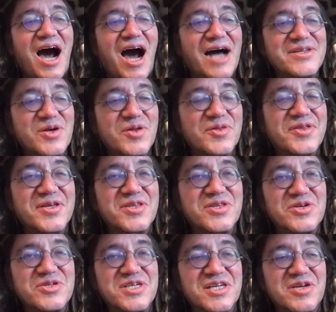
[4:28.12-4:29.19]
I don't think
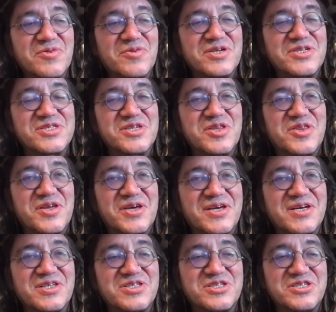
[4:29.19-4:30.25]
there's any reason to think
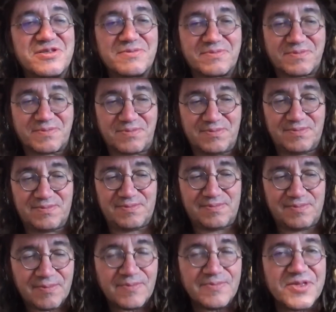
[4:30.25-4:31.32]
it's
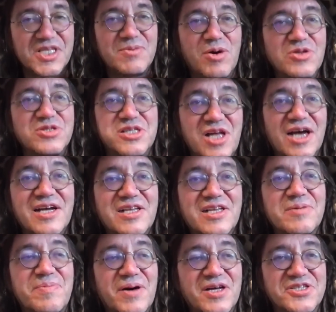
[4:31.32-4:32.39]
the most
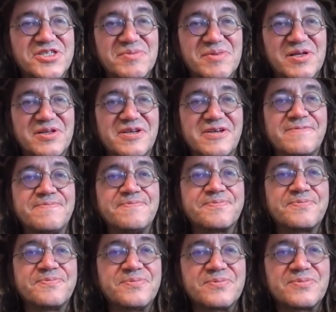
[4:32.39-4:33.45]
likely possibility.
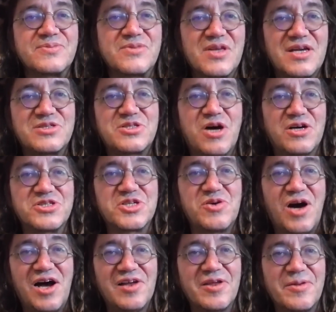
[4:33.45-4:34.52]
It's also
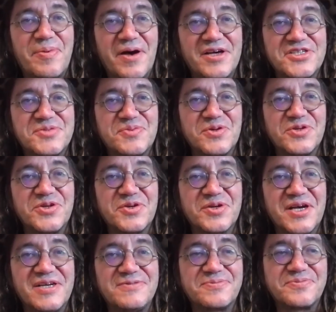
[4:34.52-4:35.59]
highly possible you'll
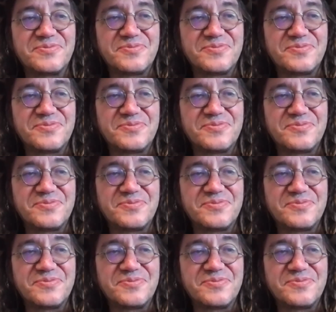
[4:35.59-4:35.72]
get